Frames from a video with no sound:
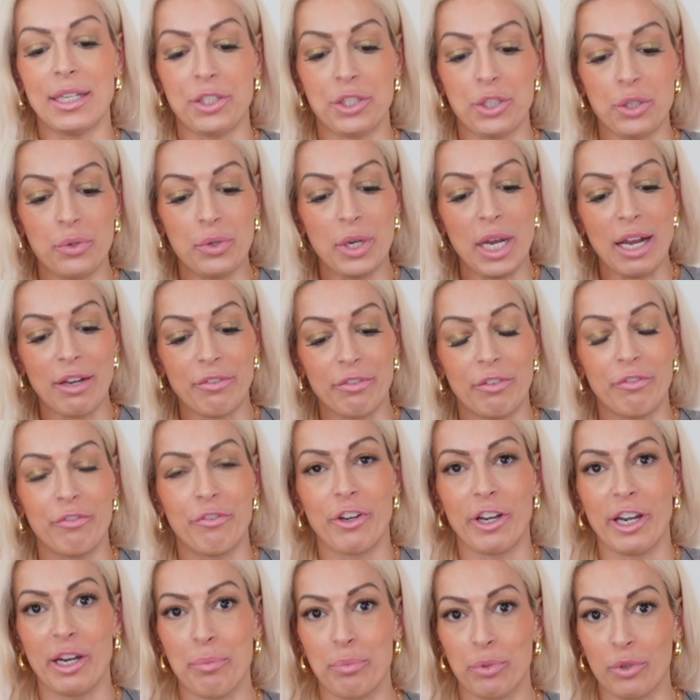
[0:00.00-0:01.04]
do have
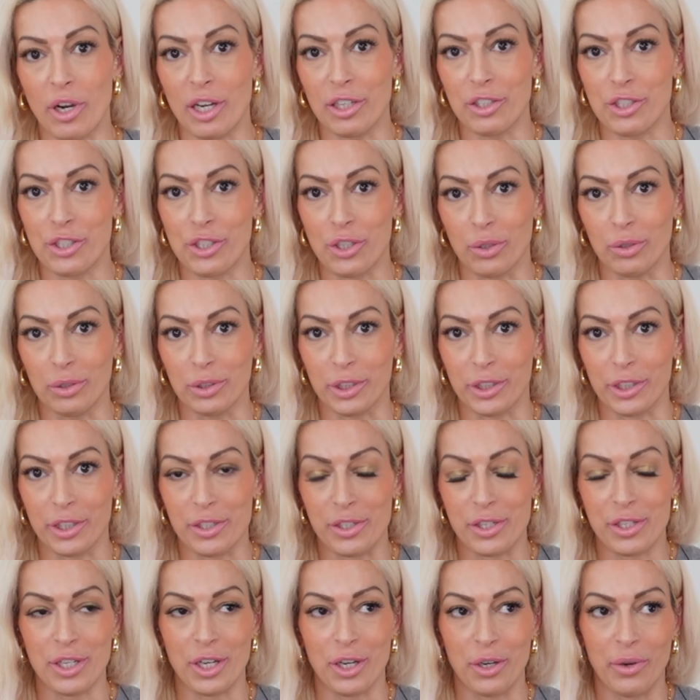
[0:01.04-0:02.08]
very broad
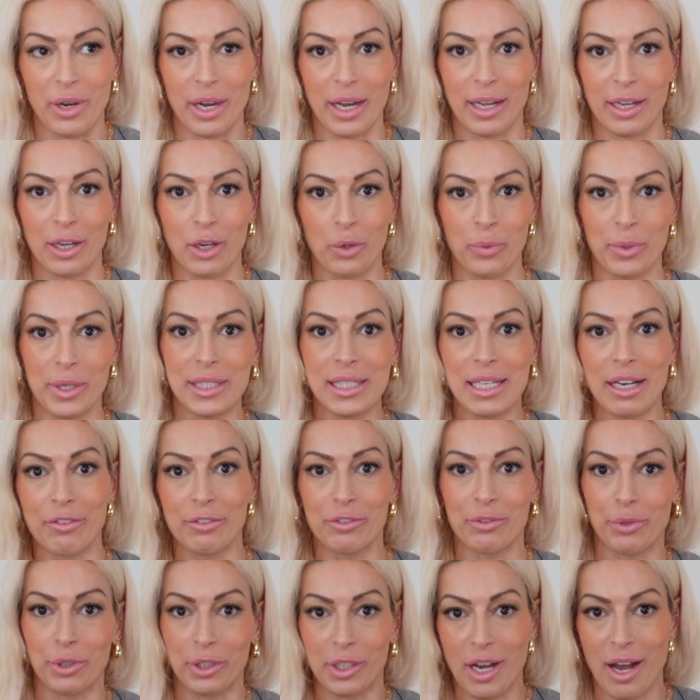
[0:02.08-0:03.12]
shoulders, so I always have
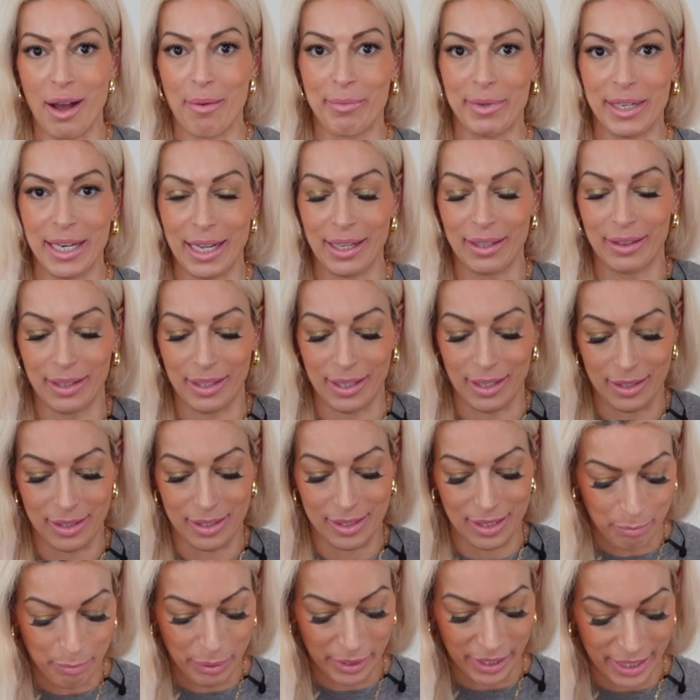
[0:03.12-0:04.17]
to accommodate
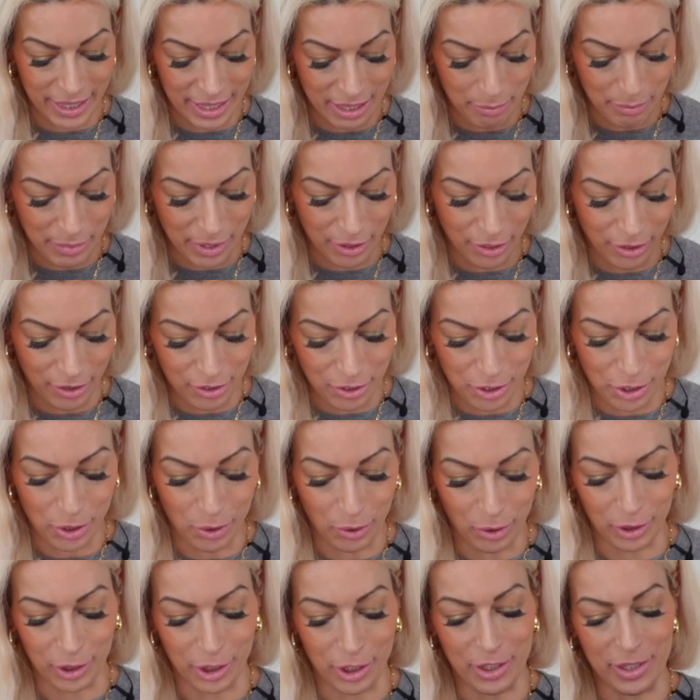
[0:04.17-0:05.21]
these behemoth
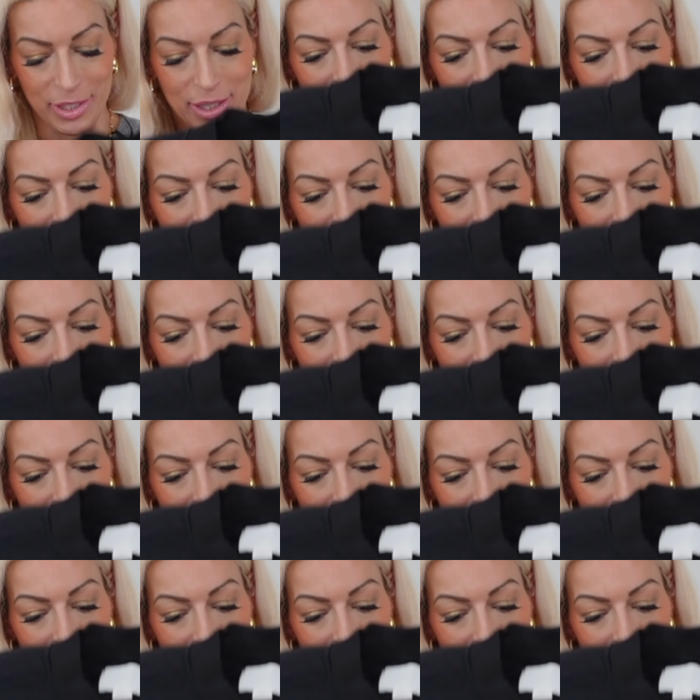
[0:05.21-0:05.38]
shoulders